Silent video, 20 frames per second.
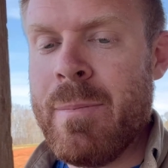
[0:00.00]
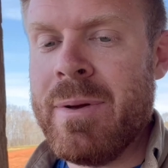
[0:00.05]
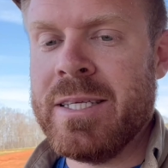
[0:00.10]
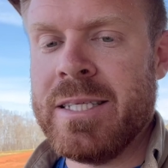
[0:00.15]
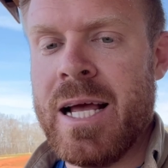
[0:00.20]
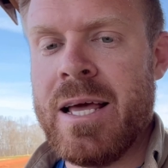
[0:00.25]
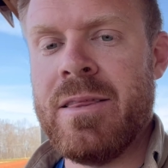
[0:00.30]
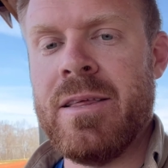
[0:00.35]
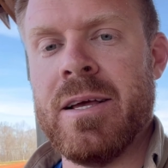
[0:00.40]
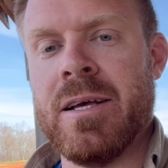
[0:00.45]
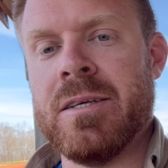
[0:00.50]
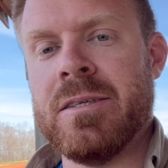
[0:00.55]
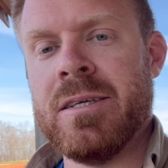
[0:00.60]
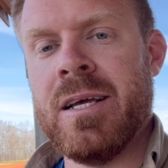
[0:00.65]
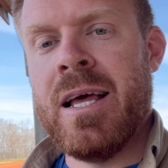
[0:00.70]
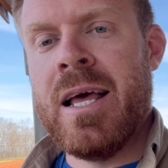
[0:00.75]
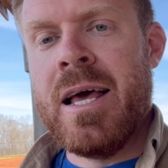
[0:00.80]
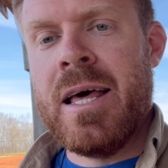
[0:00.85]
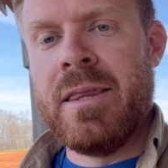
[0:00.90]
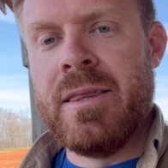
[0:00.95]
me say this.
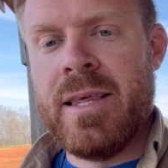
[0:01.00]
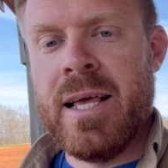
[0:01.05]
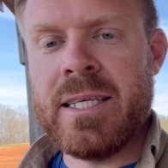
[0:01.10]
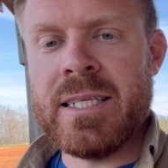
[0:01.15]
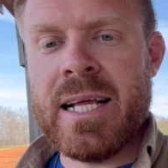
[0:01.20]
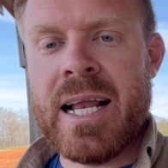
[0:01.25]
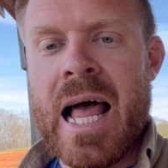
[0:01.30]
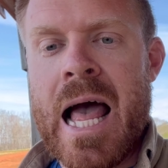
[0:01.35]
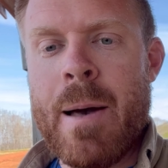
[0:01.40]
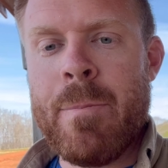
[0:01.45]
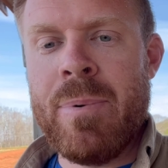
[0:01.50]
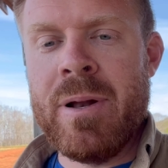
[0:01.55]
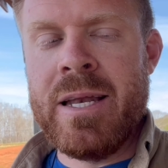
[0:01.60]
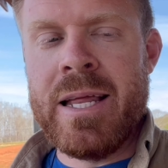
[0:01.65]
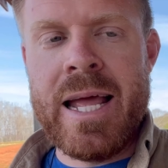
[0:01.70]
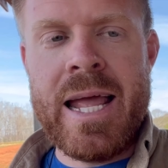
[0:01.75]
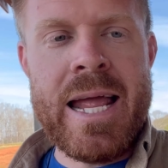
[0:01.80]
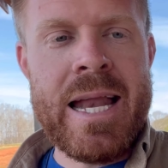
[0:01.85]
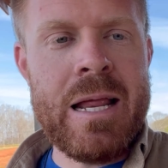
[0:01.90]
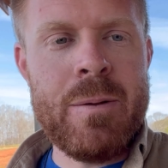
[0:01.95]
This could happen
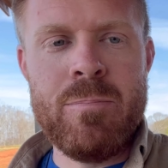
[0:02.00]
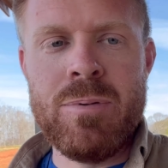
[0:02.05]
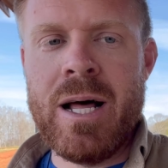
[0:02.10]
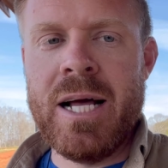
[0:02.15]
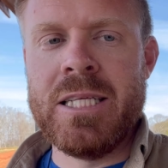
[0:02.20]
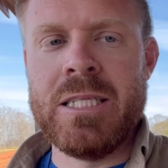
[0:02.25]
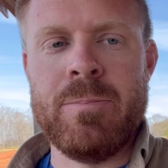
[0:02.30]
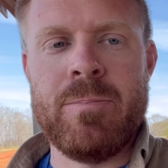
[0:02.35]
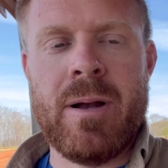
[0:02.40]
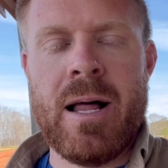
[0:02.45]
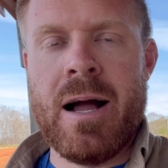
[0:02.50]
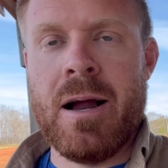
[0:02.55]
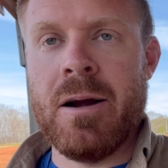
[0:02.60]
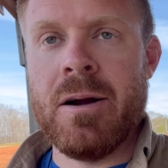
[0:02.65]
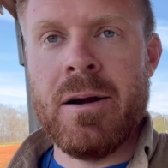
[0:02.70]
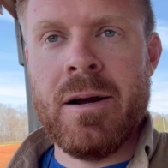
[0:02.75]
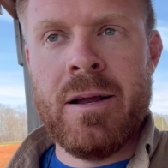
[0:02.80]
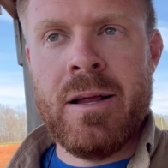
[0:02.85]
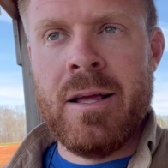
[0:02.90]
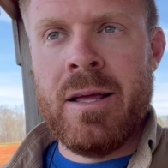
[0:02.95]
to any blade supplier.